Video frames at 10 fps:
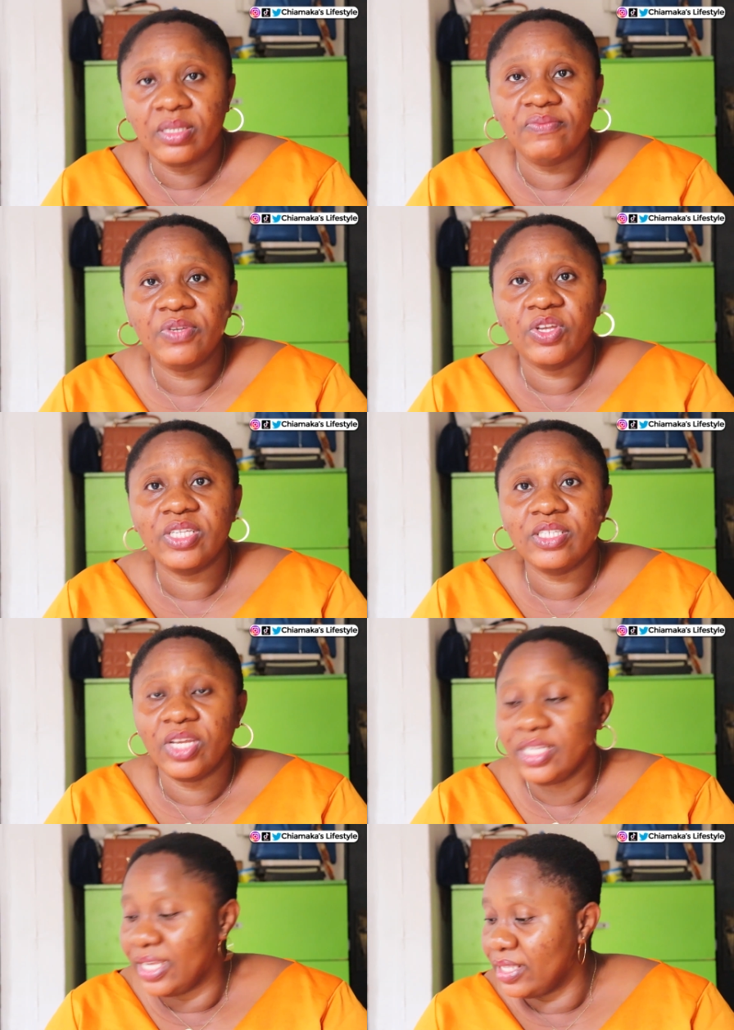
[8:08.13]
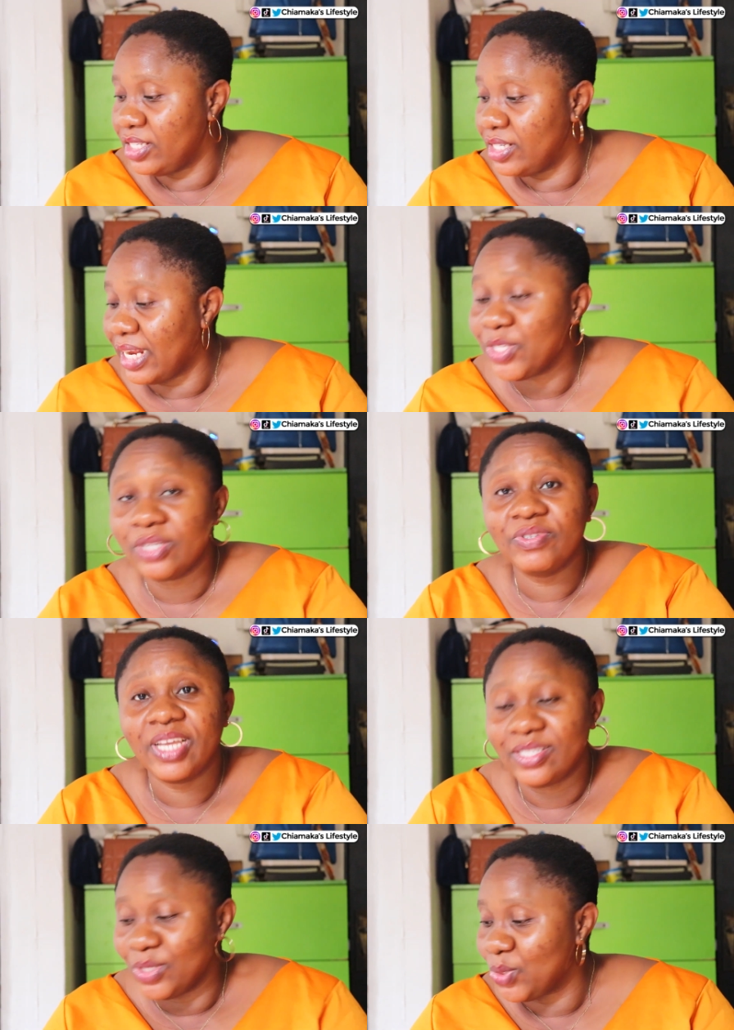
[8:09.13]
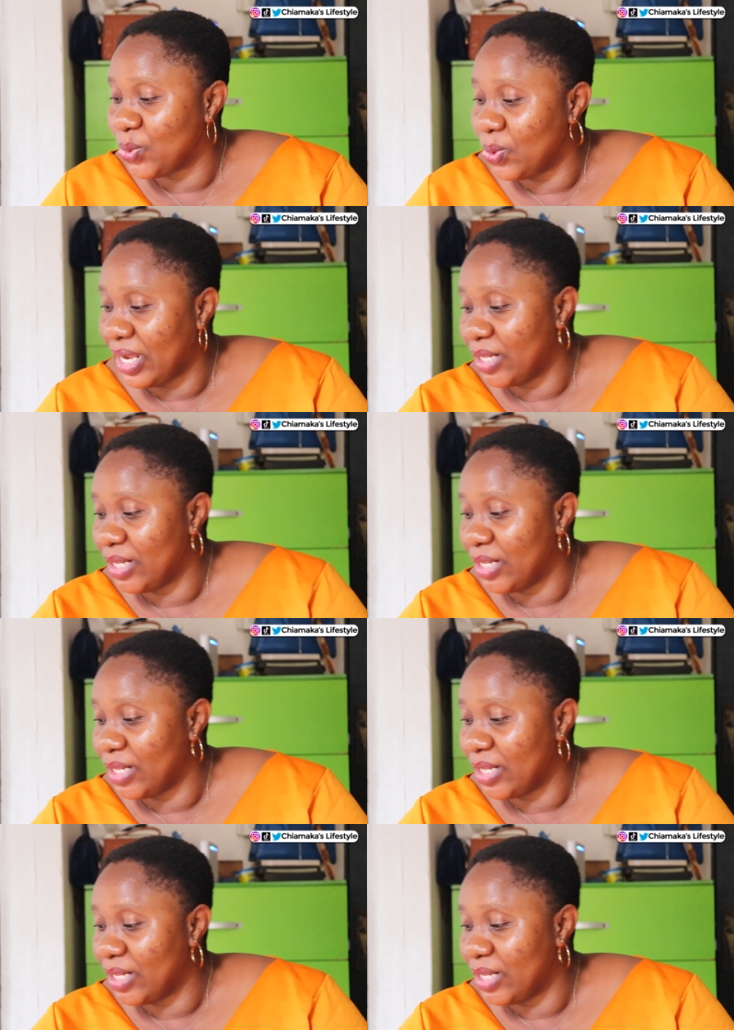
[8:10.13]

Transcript: If we already get the tutorial, is already getting too long.